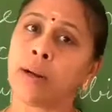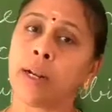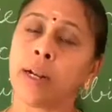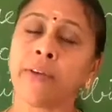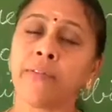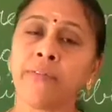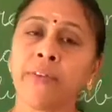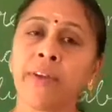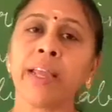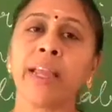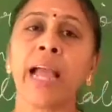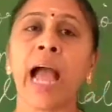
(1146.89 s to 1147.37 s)

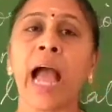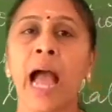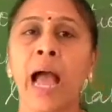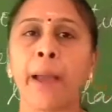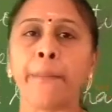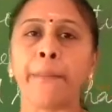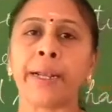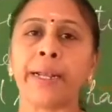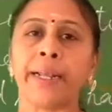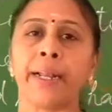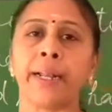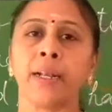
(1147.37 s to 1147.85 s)
living
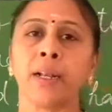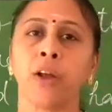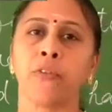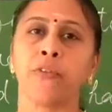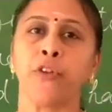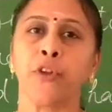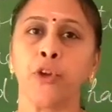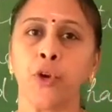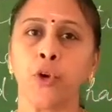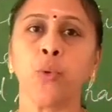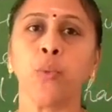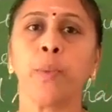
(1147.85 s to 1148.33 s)
habitat of
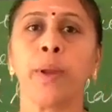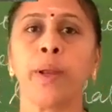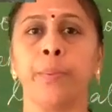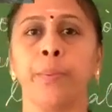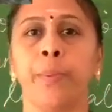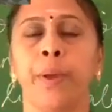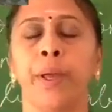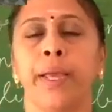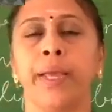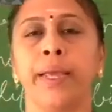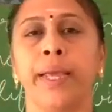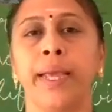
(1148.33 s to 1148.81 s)
human
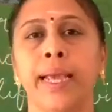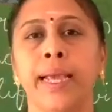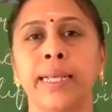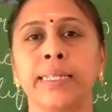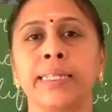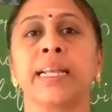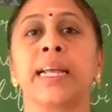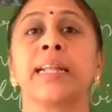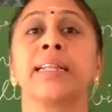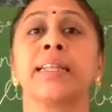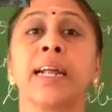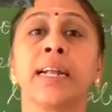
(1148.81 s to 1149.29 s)

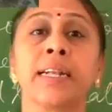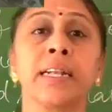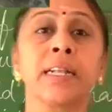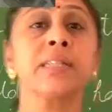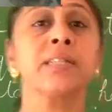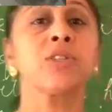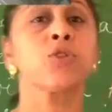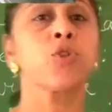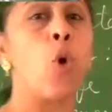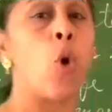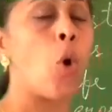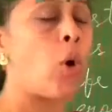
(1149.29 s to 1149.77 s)
beings and that
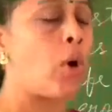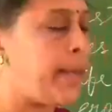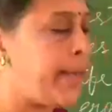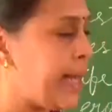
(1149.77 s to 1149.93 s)
is called